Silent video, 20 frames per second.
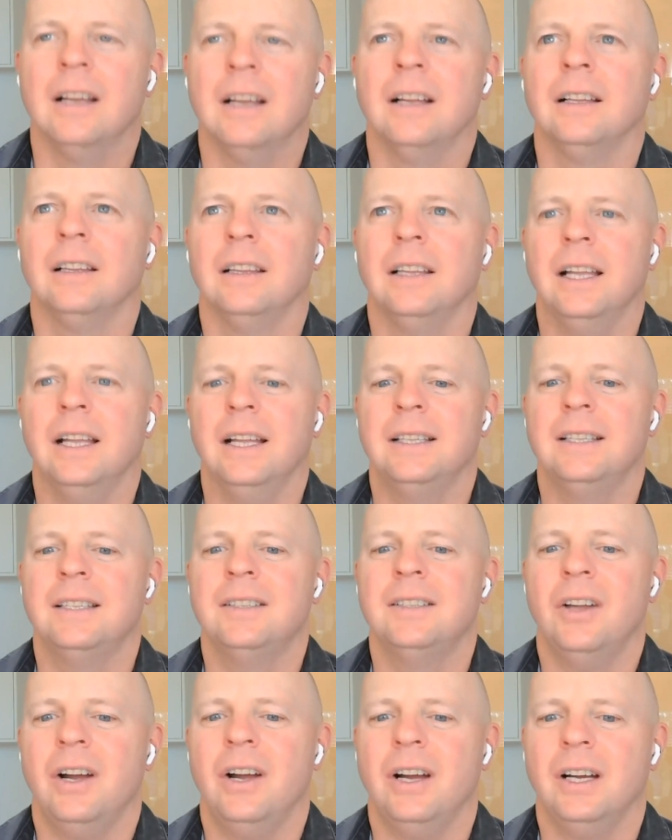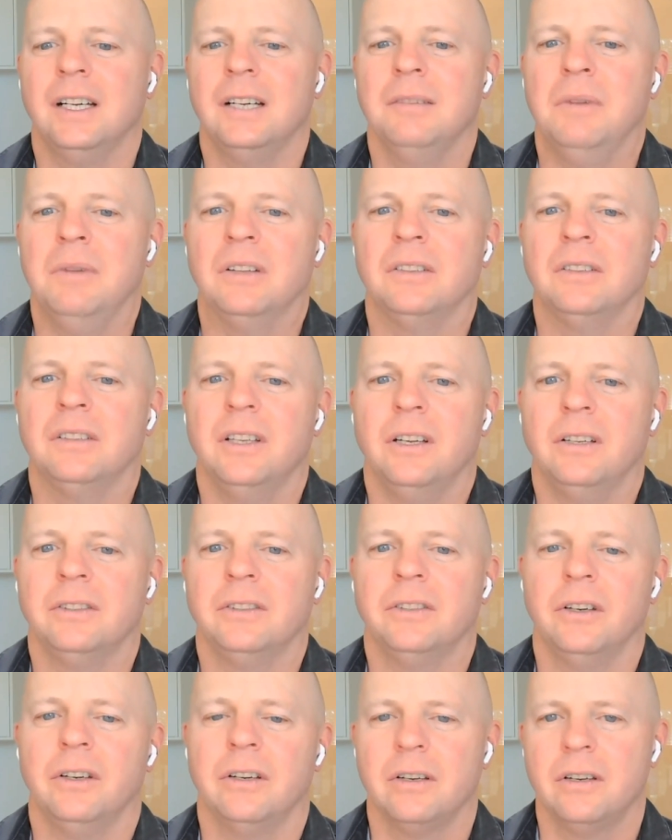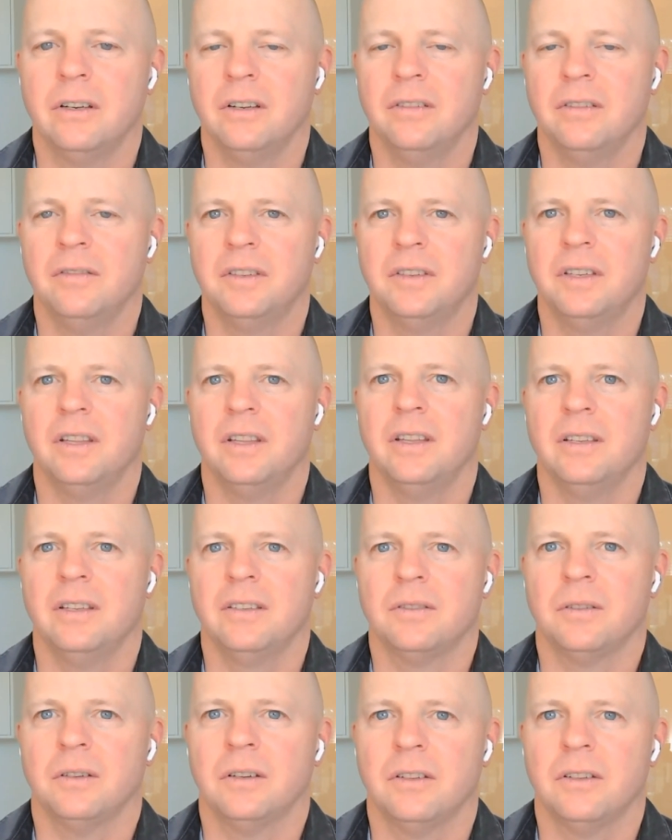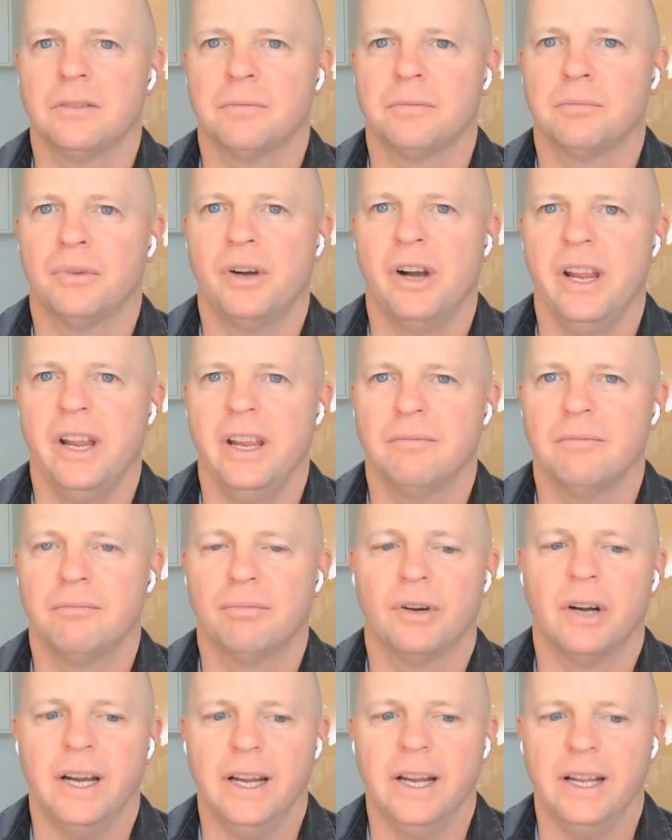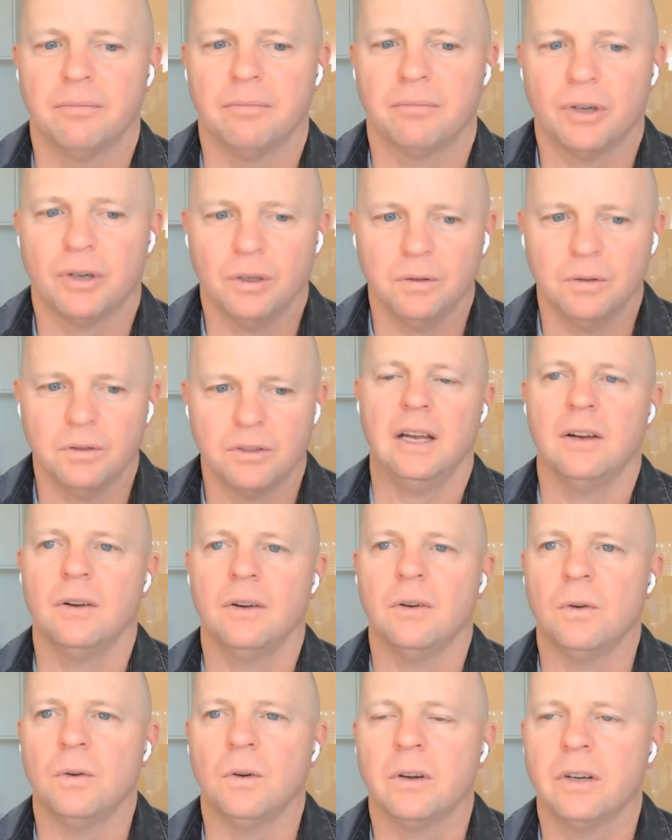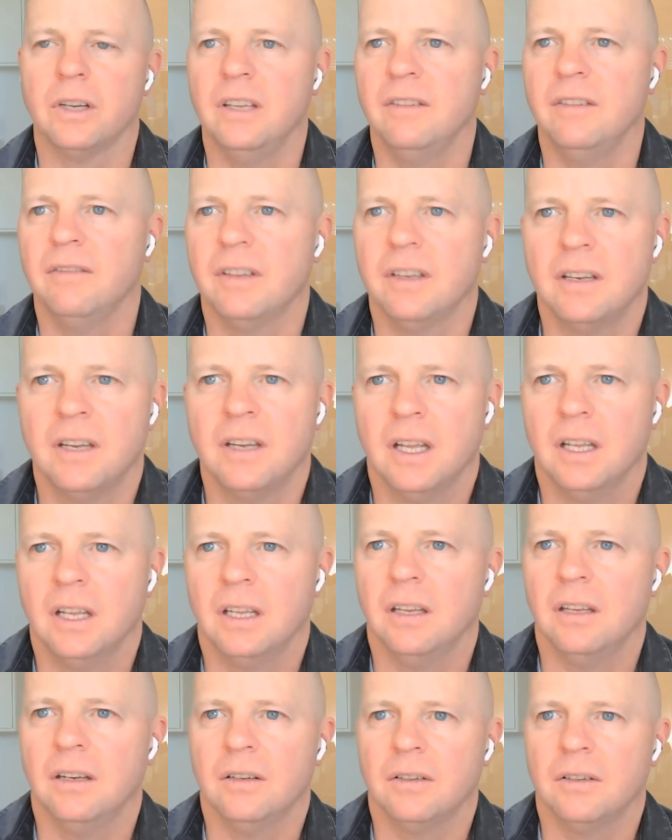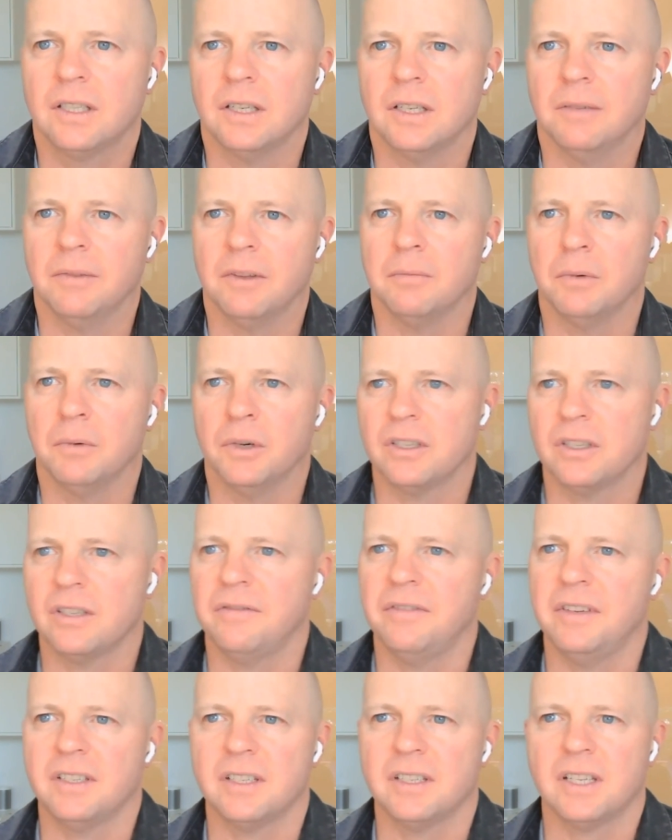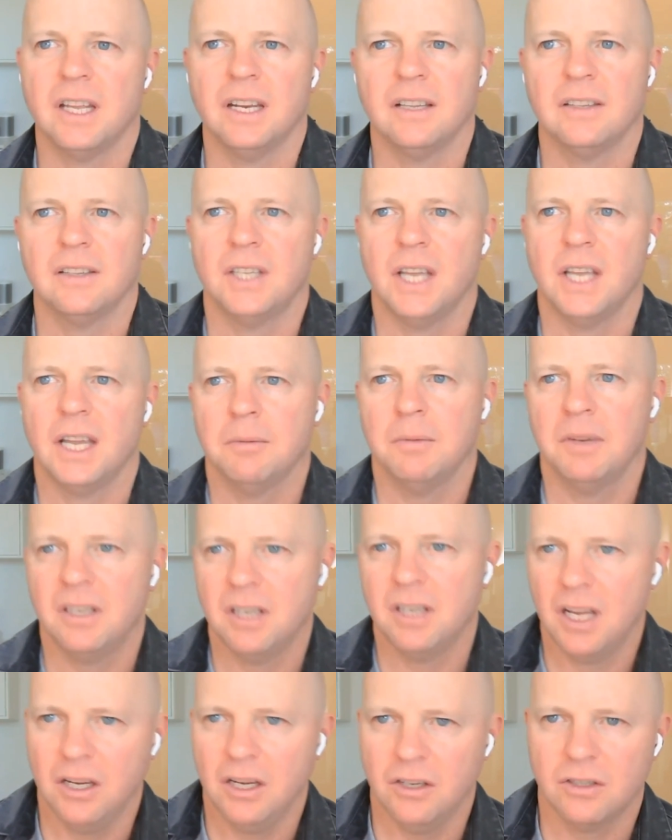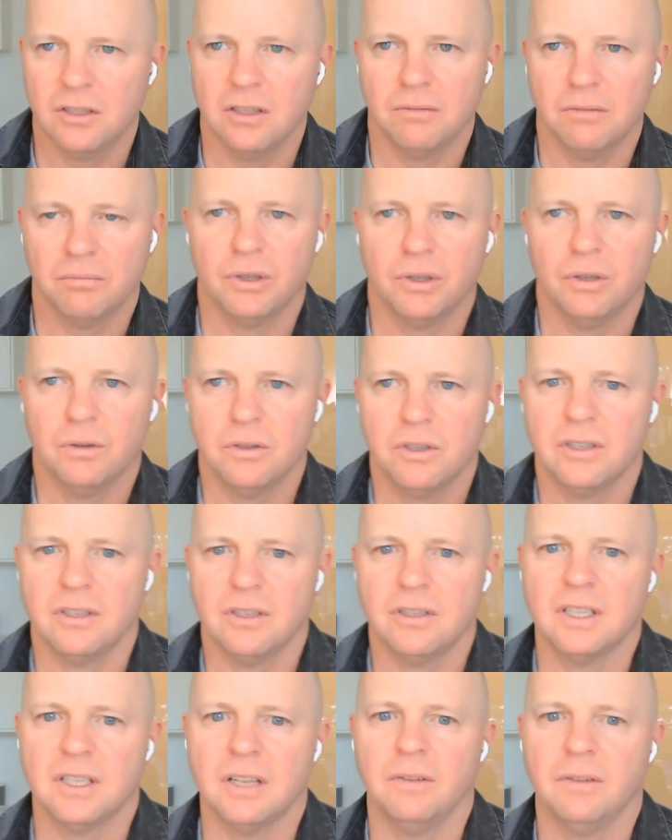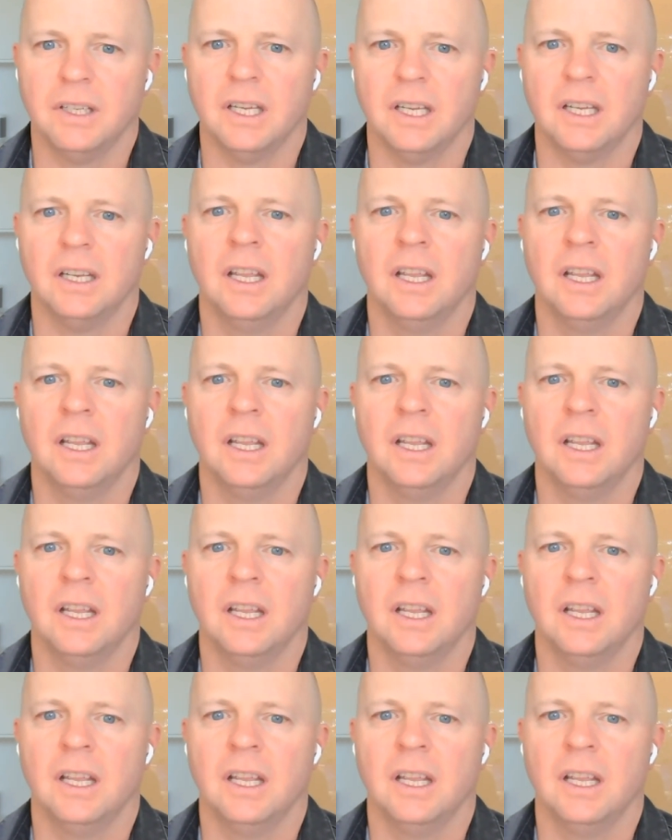Let's talk about the alternative to this sort of spray and pray approach, or even, some of the more sophisticated segmentation approaches and stuff like that.